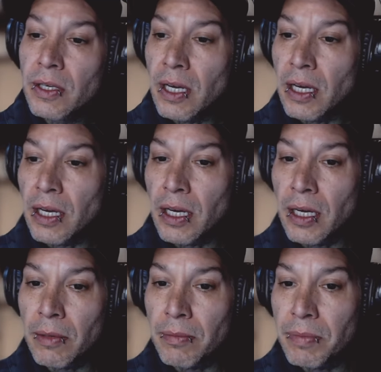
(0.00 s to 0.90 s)

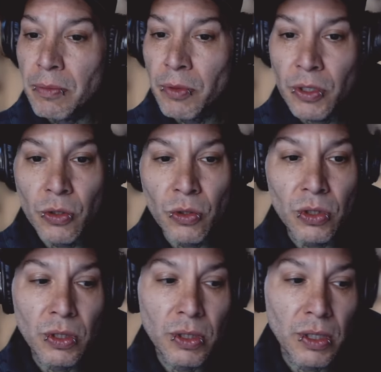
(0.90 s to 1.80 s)
Um, people are
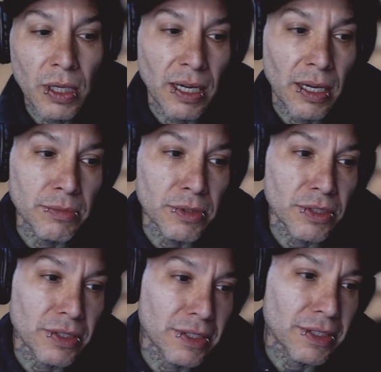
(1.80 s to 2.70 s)
cool. Um,
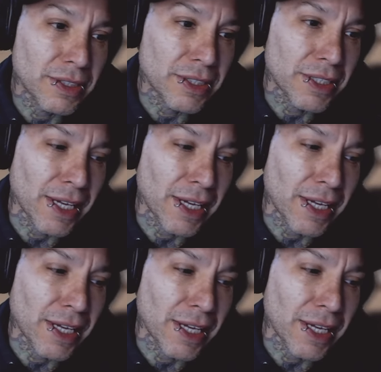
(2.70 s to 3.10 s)
just stay